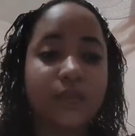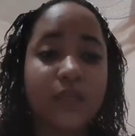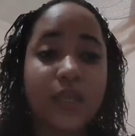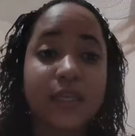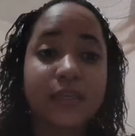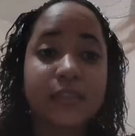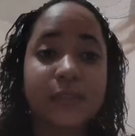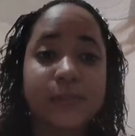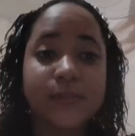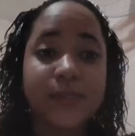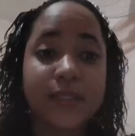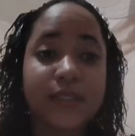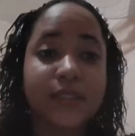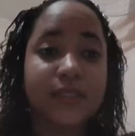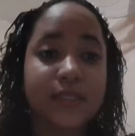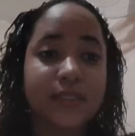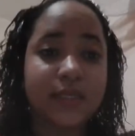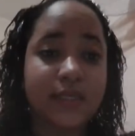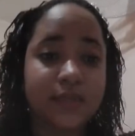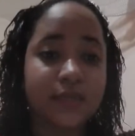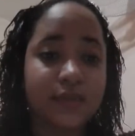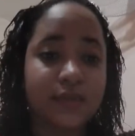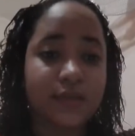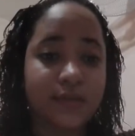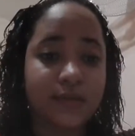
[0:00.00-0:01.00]

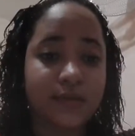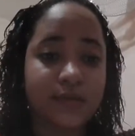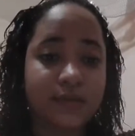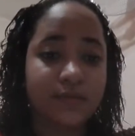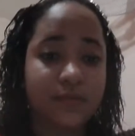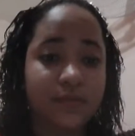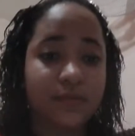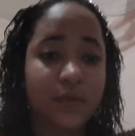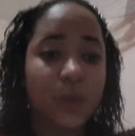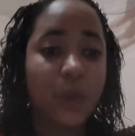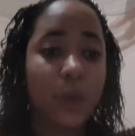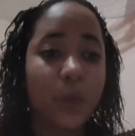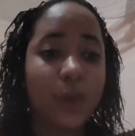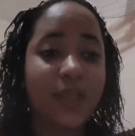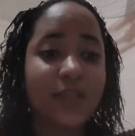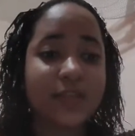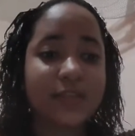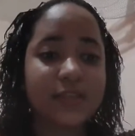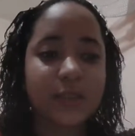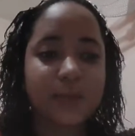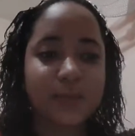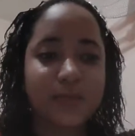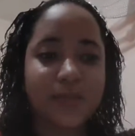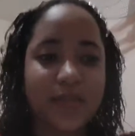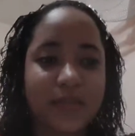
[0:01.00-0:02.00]
Expectation. We
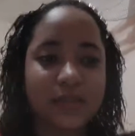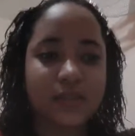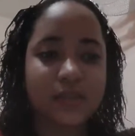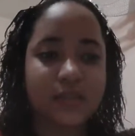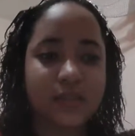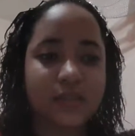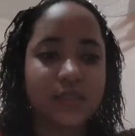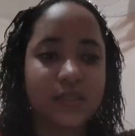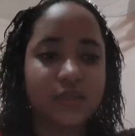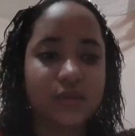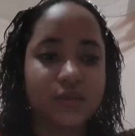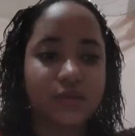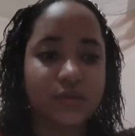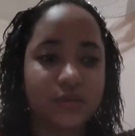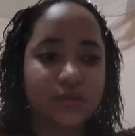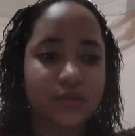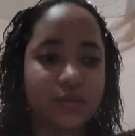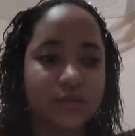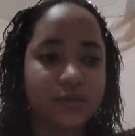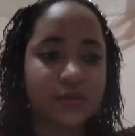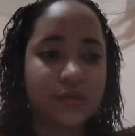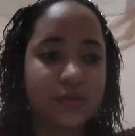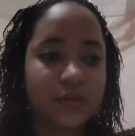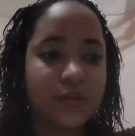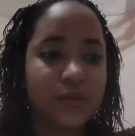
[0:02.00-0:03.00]
expect
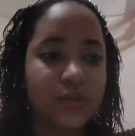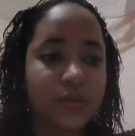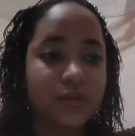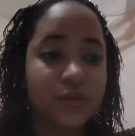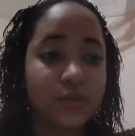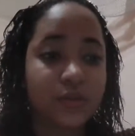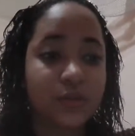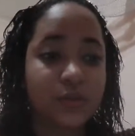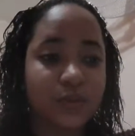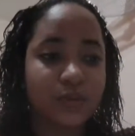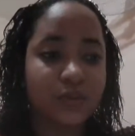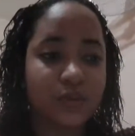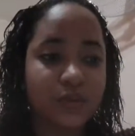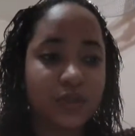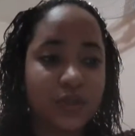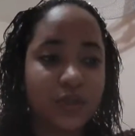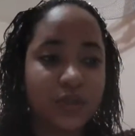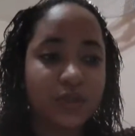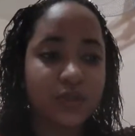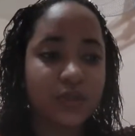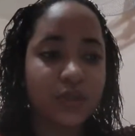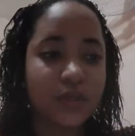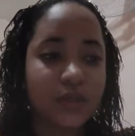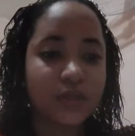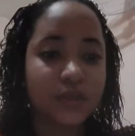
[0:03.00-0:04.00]
teachers to
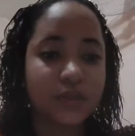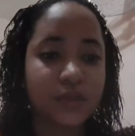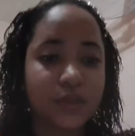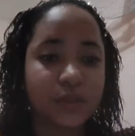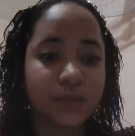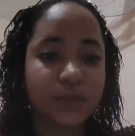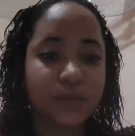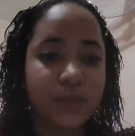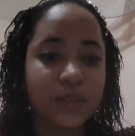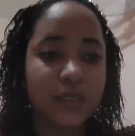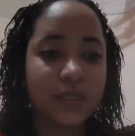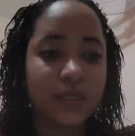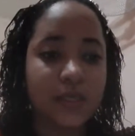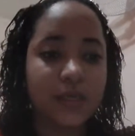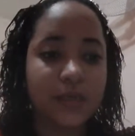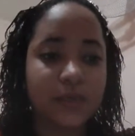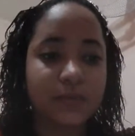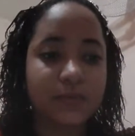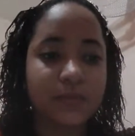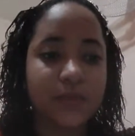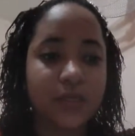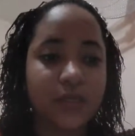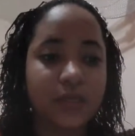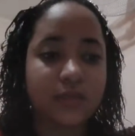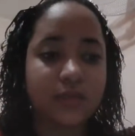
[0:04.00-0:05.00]
teach and to be the
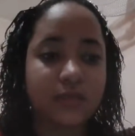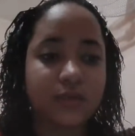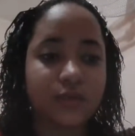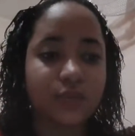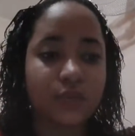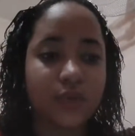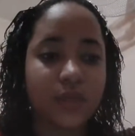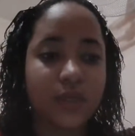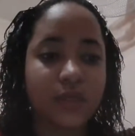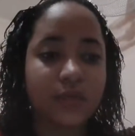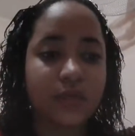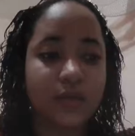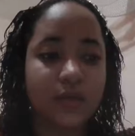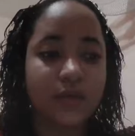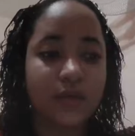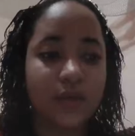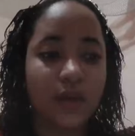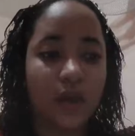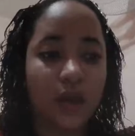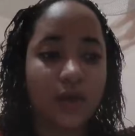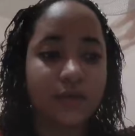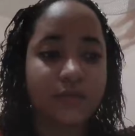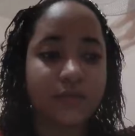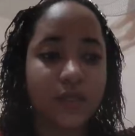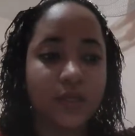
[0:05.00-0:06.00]
administrator
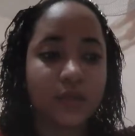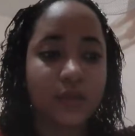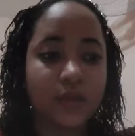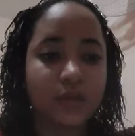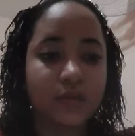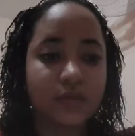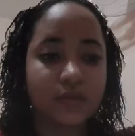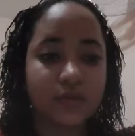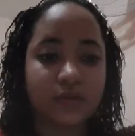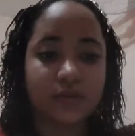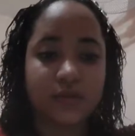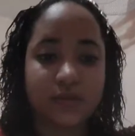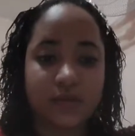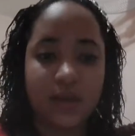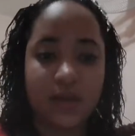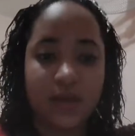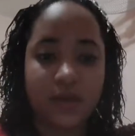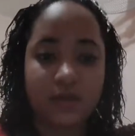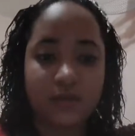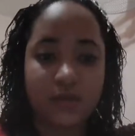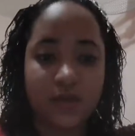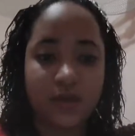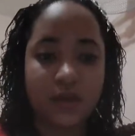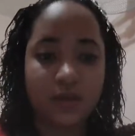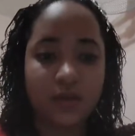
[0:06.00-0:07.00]
of the new
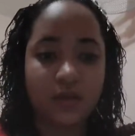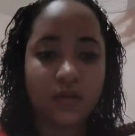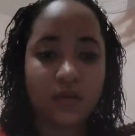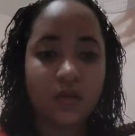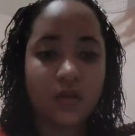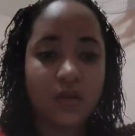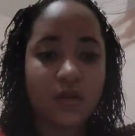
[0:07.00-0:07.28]
society.